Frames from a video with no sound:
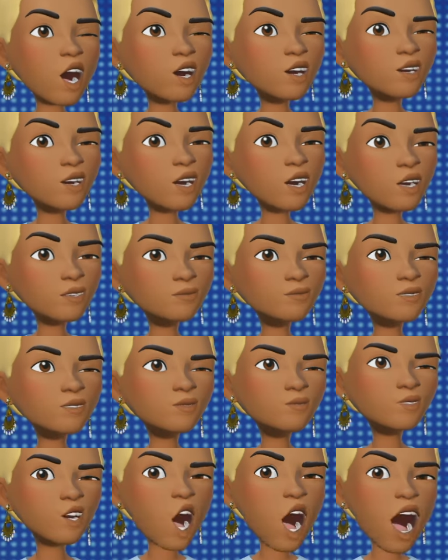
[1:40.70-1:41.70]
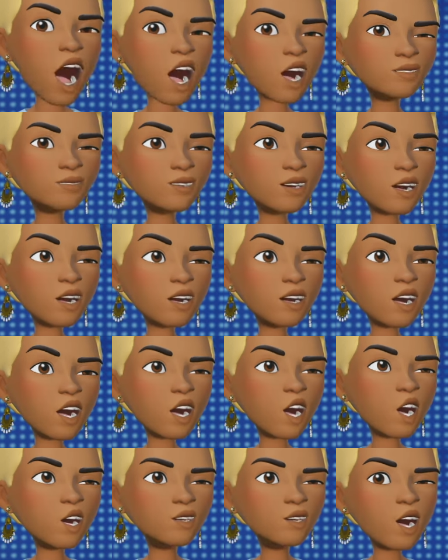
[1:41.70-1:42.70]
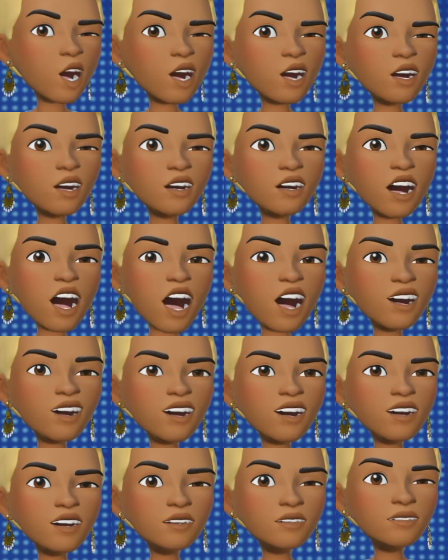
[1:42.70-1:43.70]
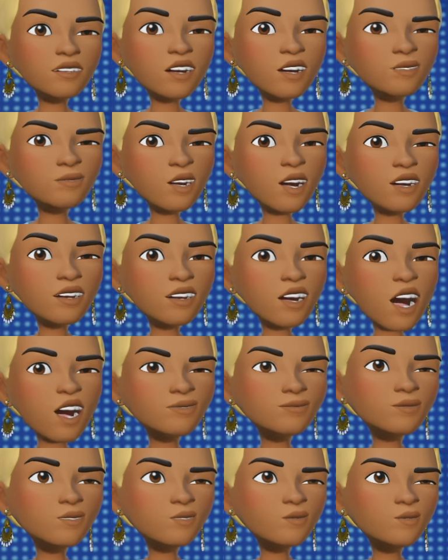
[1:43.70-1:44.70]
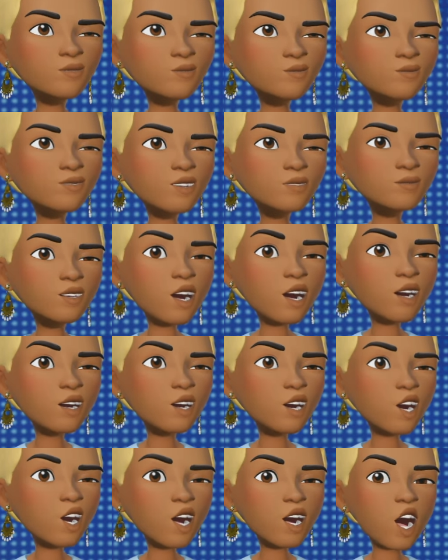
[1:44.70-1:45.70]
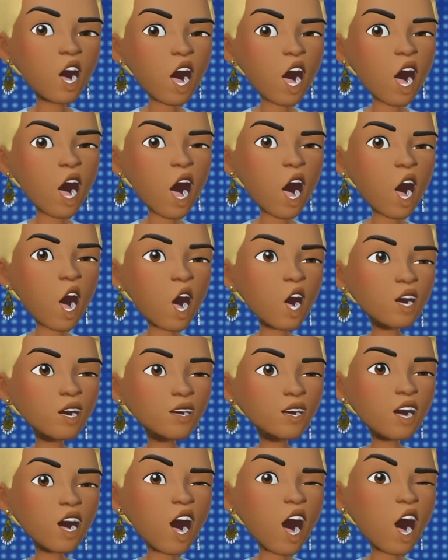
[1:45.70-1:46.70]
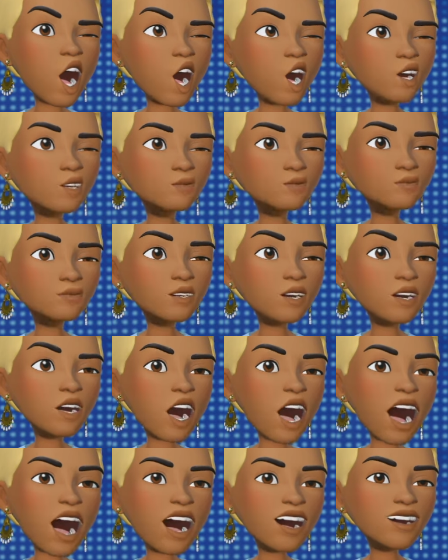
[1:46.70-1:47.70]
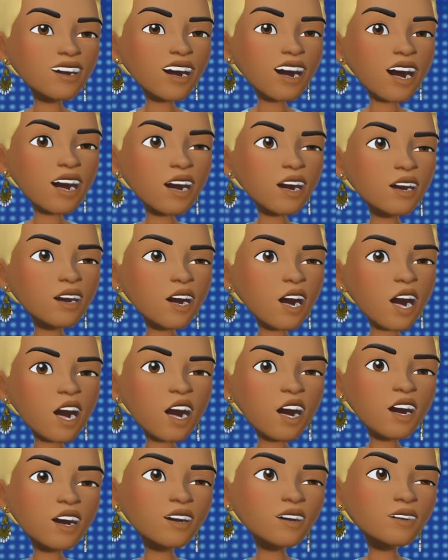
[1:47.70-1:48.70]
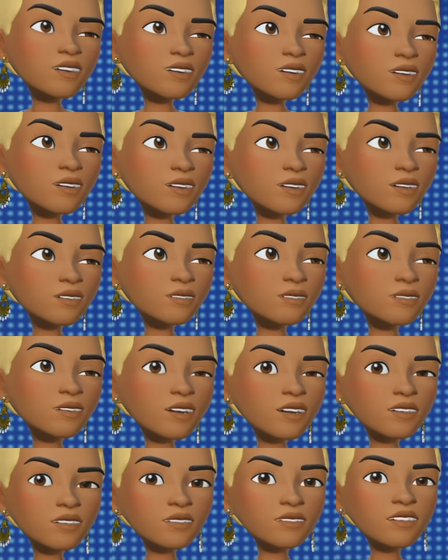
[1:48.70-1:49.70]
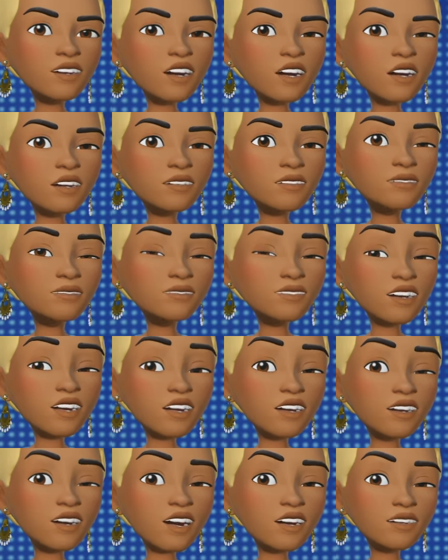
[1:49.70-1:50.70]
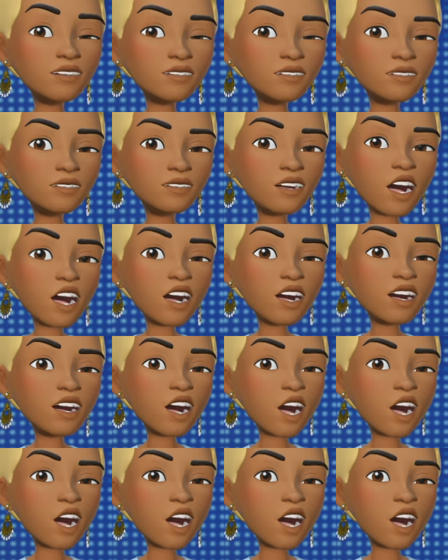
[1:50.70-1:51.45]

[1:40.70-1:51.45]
If you haven't already, now is a great time to do your research on the issues at hand and the stance these candidates take